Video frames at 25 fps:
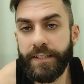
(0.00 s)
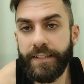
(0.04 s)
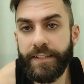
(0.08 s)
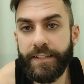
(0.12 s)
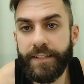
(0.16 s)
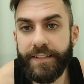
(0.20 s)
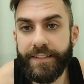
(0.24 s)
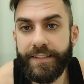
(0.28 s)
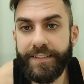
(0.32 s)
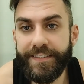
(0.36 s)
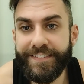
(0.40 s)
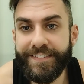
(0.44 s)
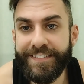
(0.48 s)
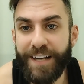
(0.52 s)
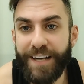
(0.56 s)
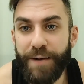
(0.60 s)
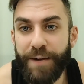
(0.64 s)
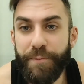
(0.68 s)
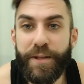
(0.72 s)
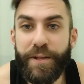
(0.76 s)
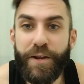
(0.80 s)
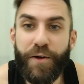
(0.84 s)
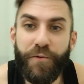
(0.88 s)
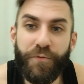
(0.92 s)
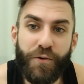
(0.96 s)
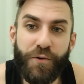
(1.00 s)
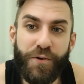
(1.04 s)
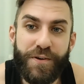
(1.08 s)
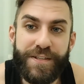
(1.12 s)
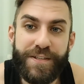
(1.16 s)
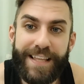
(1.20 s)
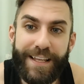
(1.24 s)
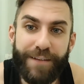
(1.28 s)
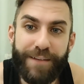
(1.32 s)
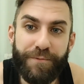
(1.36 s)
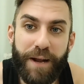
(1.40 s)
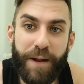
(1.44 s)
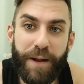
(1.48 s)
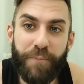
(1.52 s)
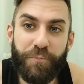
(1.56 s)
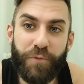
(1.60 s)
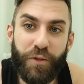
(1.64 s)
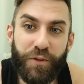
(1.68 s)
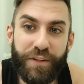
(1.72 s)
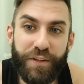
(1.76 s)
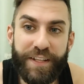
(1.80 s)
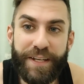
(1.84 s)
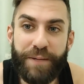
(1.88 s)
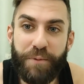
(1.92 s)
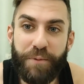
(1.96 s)
I mean, of course, like when I'm
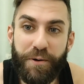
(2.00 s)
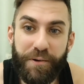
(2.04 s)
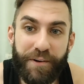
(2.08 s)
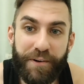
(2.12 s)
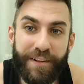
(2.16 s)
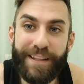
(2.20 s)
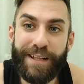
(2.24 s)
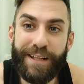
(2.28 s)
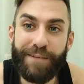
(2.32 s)
talking about it,